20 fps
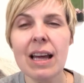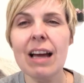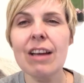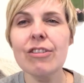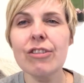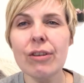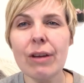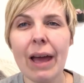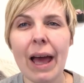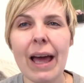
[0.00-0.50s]

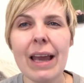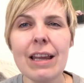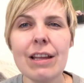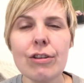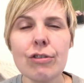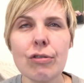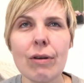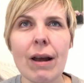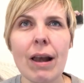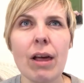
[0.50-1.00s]
as you can in
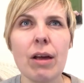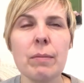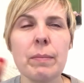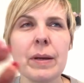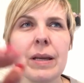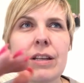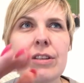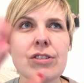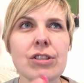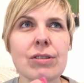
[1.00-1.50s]
Trello,
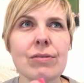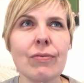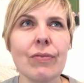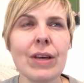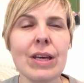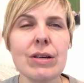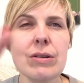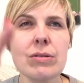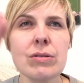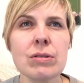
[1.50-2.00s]
but it just
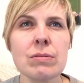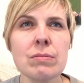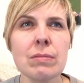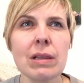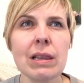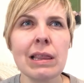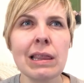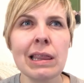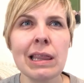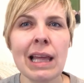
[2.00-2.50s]
feels
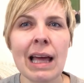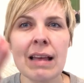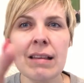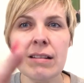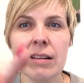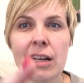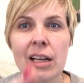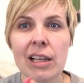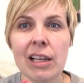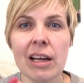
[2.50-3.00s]
less
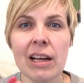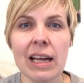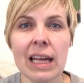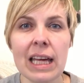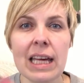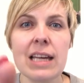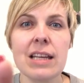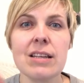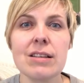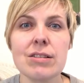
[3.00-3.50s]

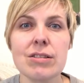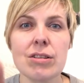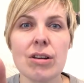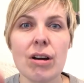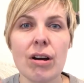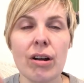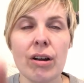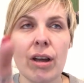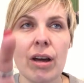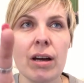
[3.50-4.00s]
clunky in
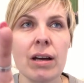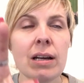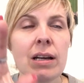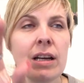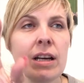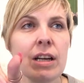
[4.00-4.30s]
Asana.